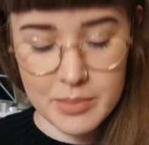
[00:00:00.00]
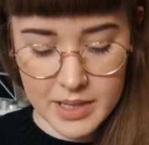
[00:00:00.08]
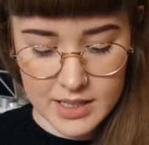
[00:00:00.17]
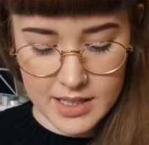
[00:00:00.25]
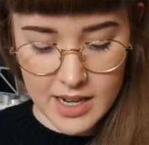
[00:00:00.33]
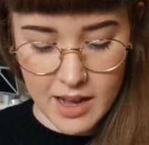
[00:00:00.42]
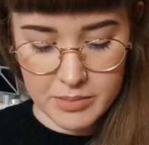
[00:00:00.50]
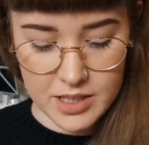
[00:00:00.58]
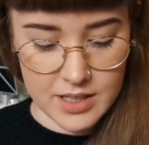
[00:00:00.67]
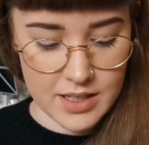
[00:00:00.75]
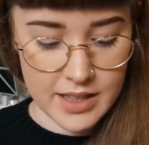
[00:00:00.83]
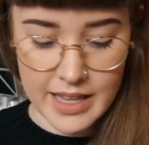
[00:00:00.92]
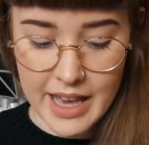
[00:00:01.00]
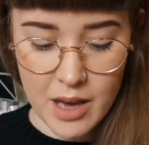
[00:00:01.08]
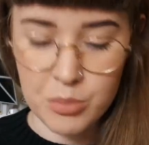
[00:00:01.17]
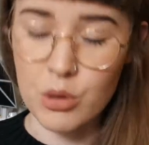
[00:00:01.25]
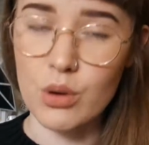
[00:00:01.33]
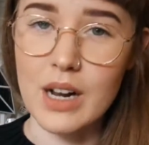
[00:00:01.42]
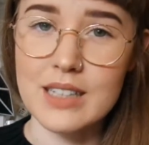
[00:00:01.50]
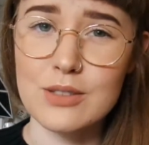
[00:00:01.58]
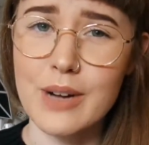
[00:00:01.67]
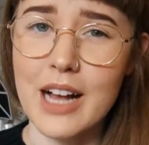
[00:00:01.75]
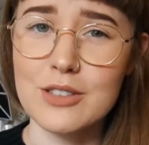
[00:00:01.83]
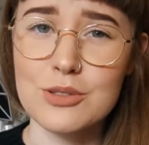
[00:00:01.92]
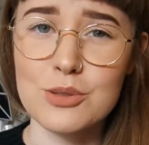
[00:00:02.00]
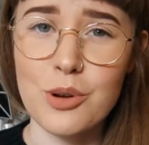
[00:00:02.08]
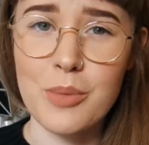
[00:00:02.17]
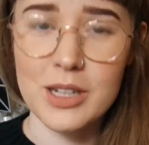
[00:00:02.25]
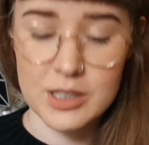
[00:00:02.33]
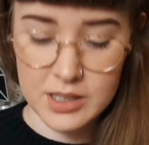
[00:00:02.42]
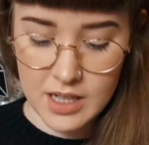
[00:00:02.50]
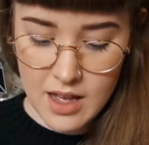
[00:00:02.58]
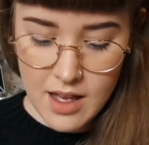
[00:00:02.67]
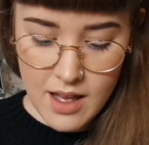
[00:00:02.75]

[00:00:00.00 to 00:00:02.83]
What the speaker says: I picked it up just at the airport. I still had so much